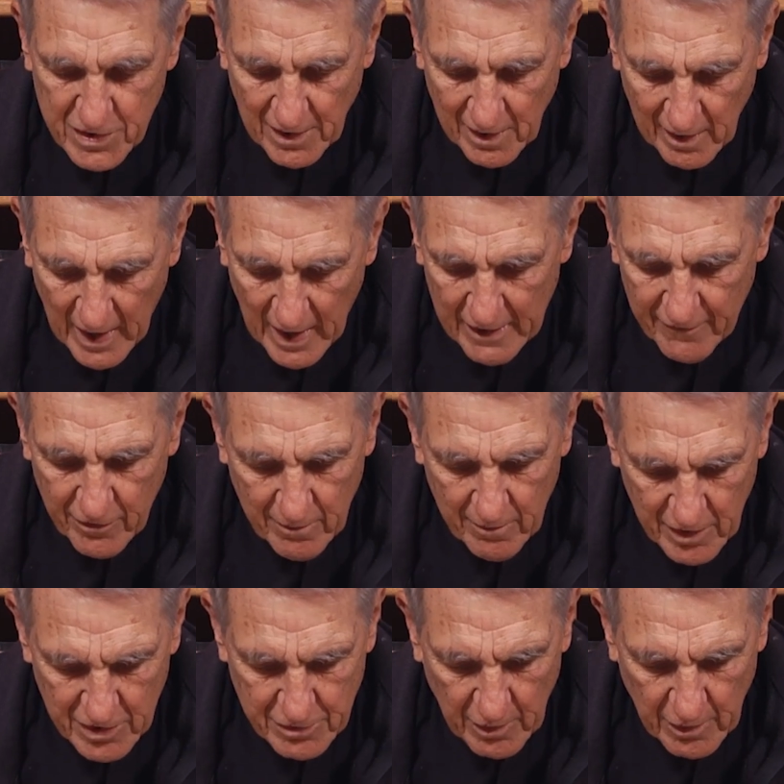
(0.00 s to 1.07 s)
line of
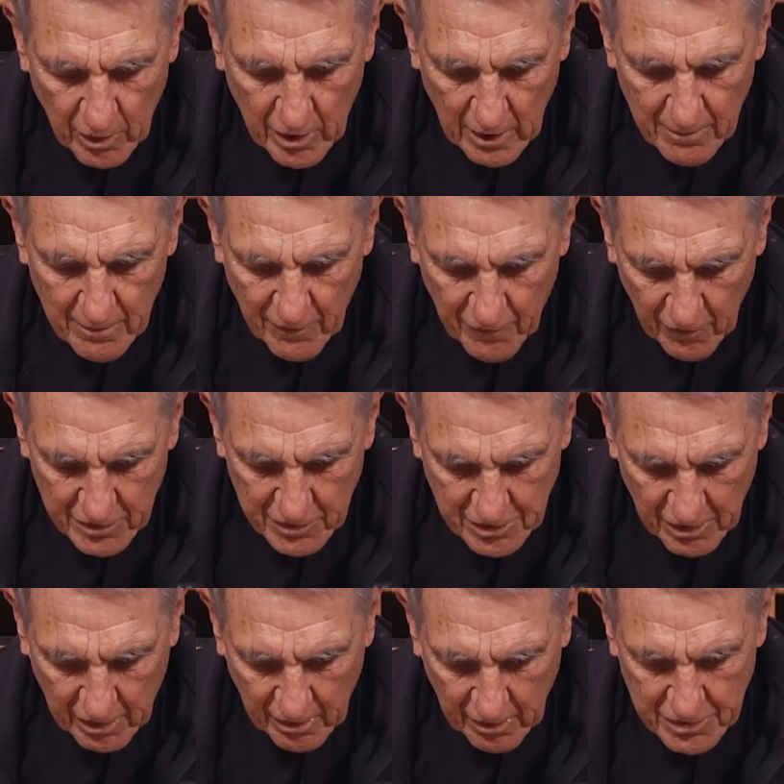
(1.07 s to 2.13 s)
human history will come into full
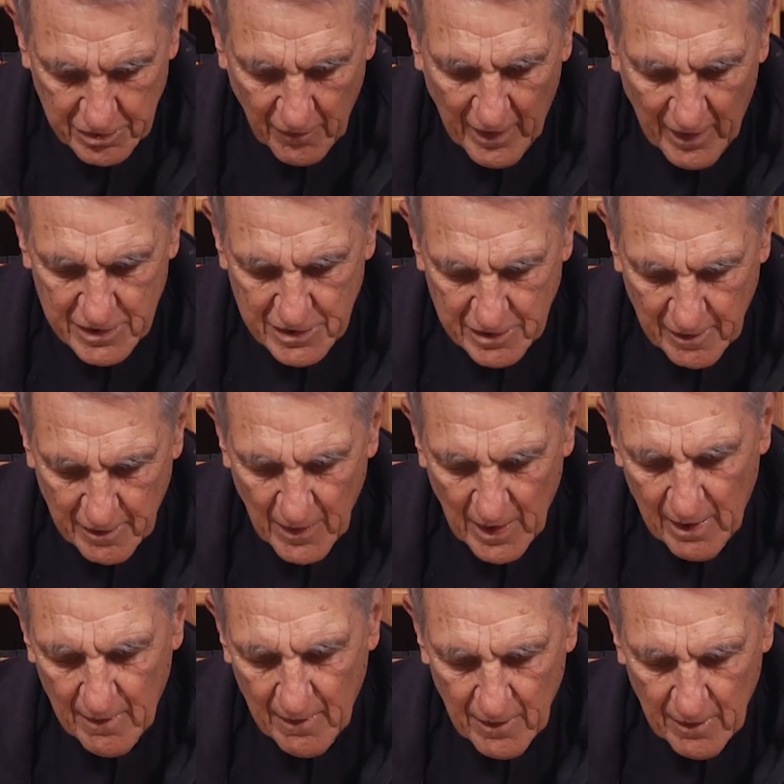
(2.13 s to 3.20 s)
circle. So that's the
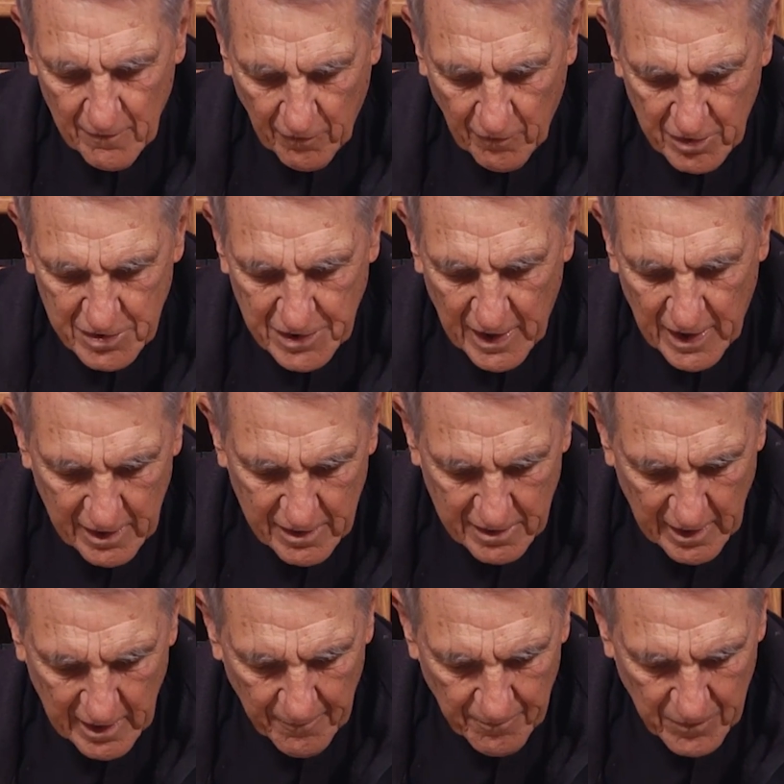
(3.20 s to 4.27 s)
first day,
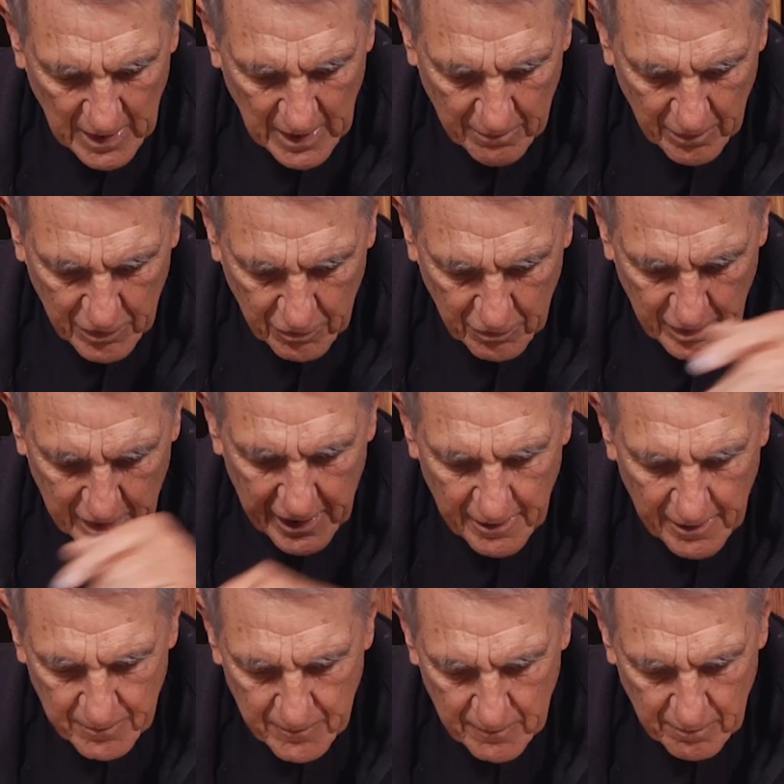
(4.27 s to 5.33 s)
8th day. Number
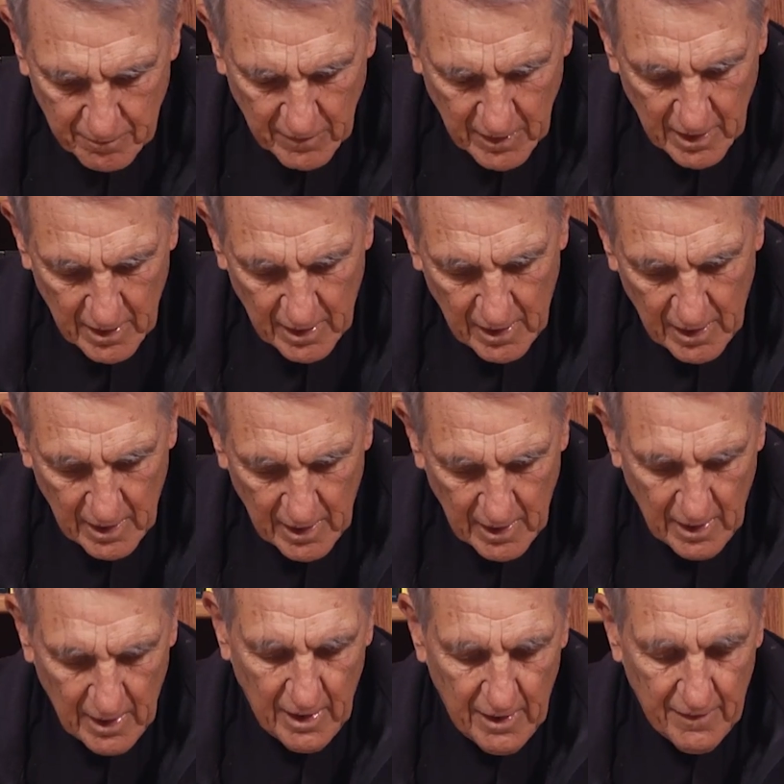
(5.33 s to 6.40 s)
3,
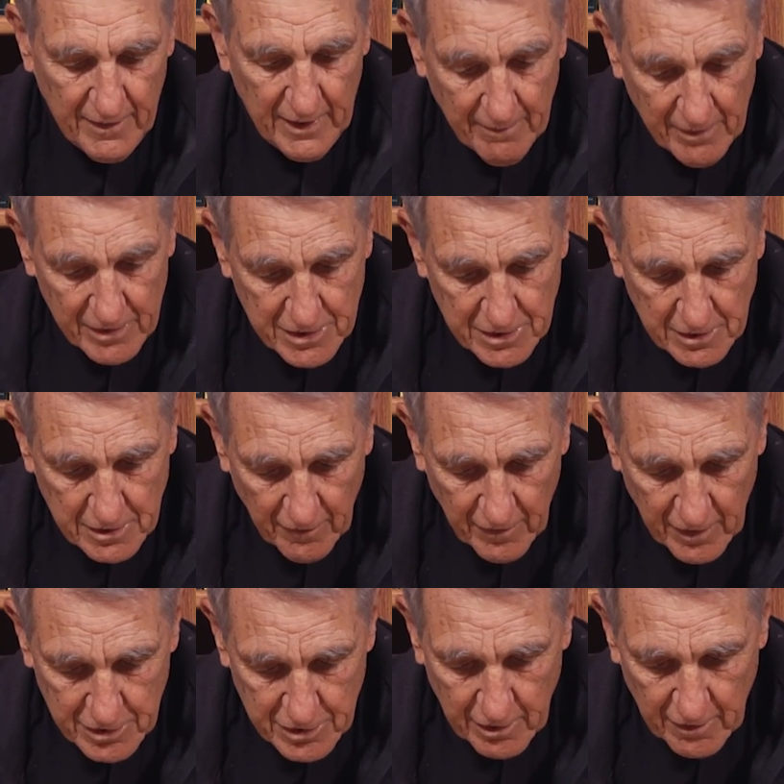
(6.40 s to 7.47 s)
the images of
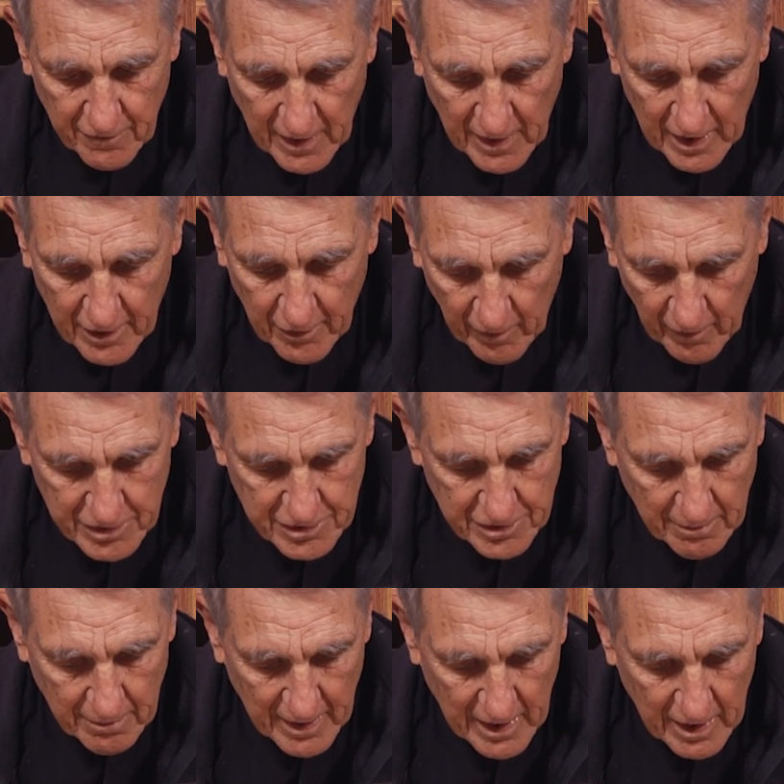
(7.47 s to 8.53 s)
the history of God in
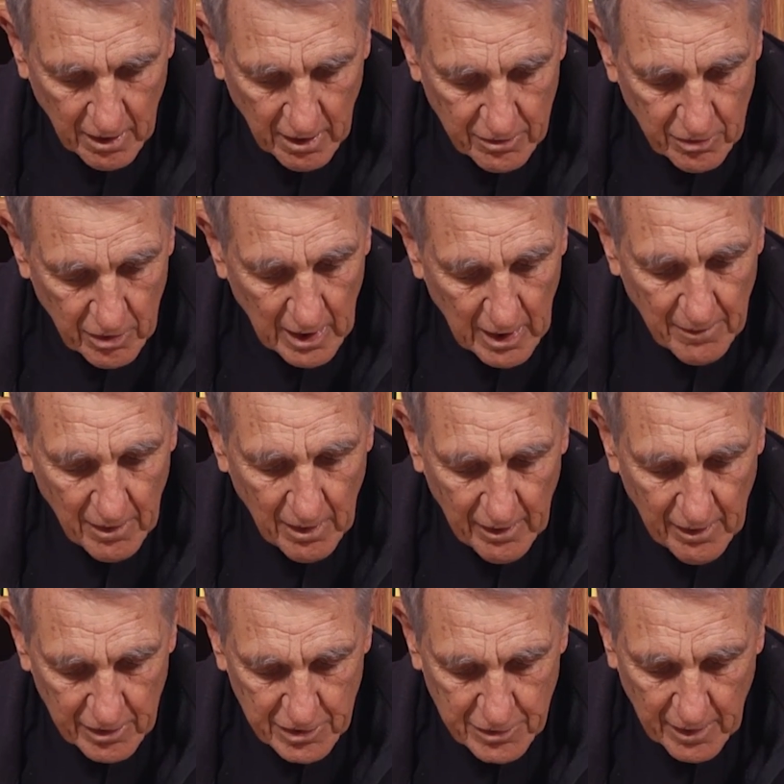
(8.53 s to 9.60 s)
relation to man do not
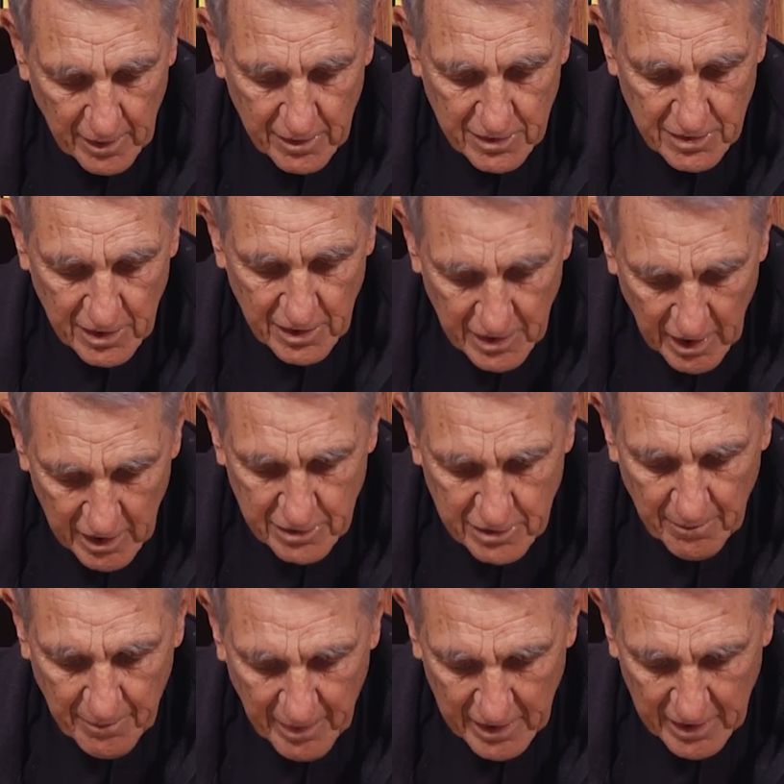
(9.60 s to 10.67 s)
merely illustrate the
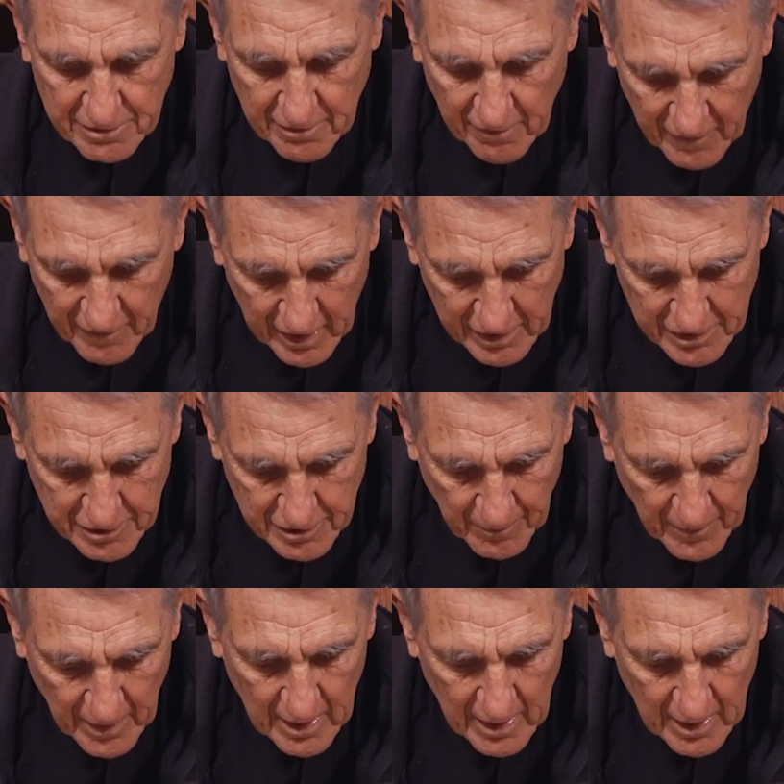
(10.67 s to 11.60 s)
succession of past events,